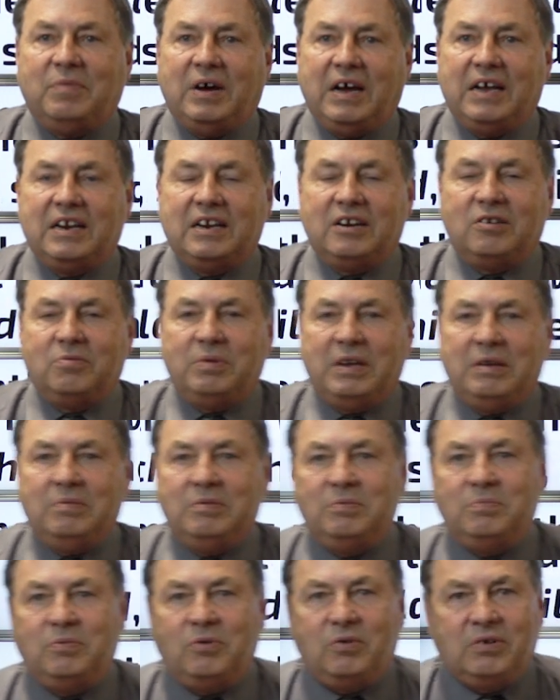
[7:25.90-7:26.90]
my little
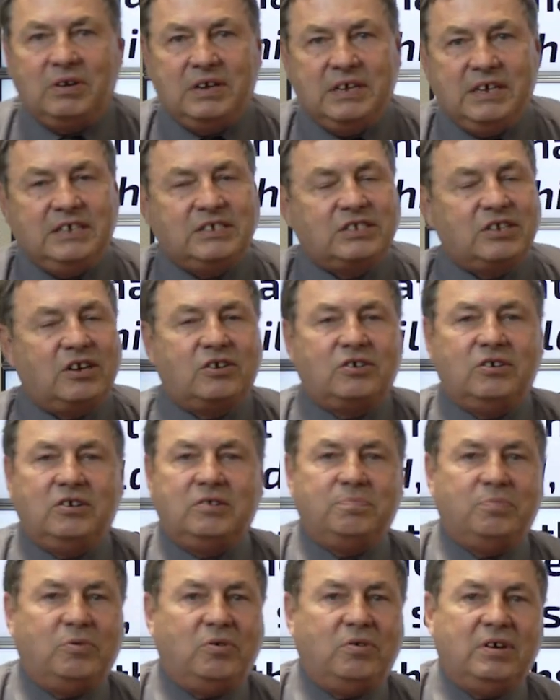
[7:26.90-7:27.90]
baby boy. He's a
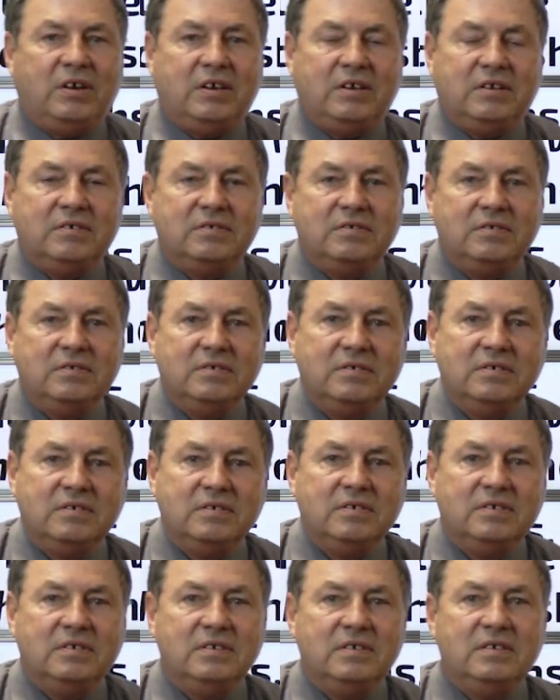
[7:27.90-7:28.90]
good boy.
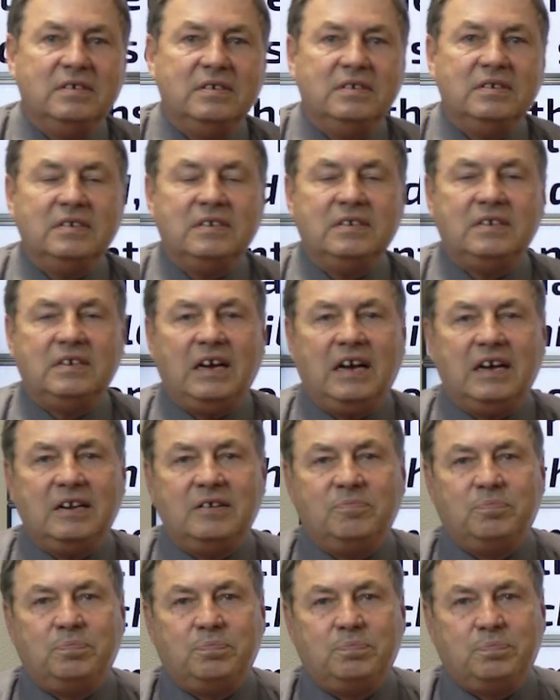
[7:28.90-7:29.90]

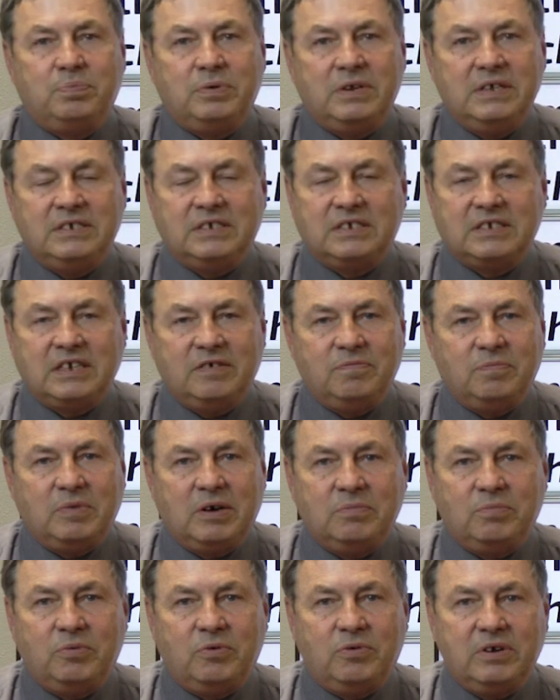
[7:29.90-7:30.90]
God, please save
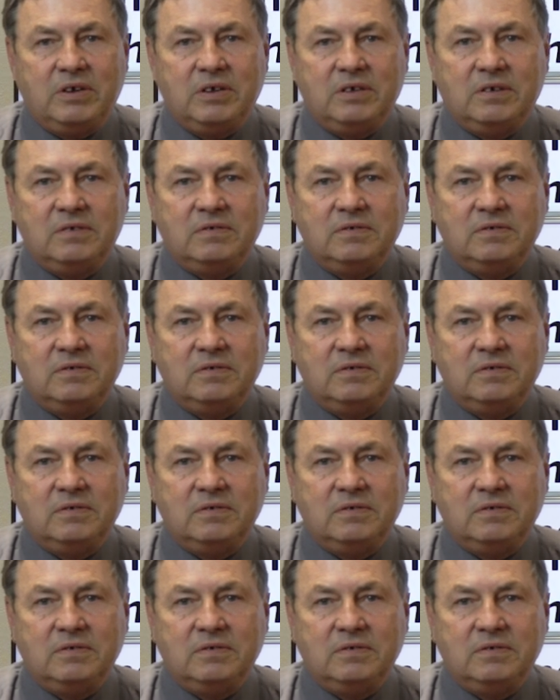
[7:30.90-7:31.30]
my boy.